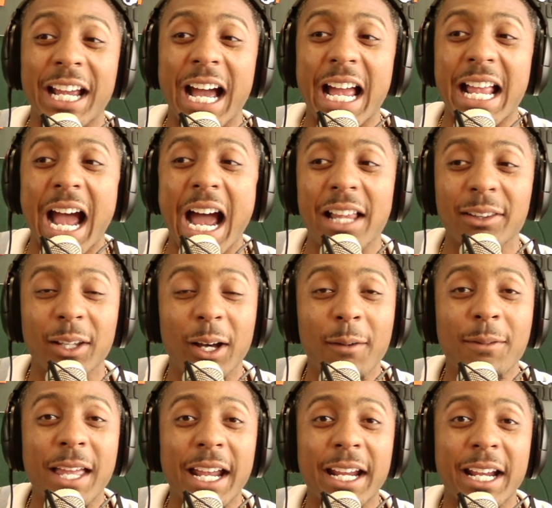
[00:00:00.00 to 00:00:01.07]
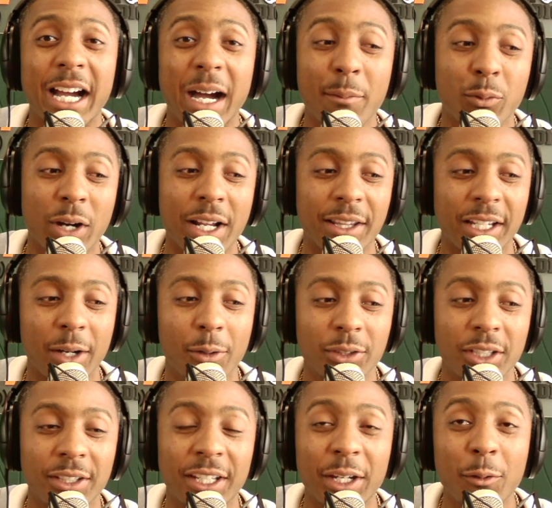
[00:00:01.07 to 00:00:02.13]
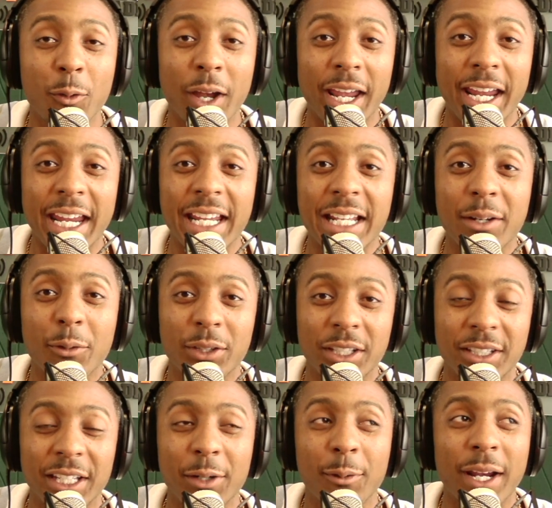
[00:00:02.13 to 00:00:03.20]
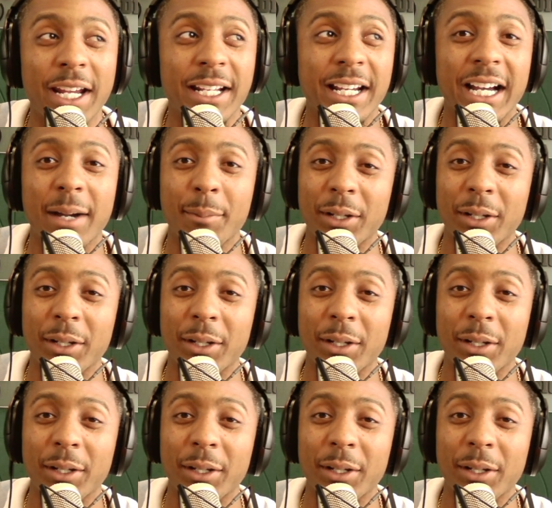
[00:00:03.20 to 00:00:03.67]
I love that comp right there with the D-Wade comp.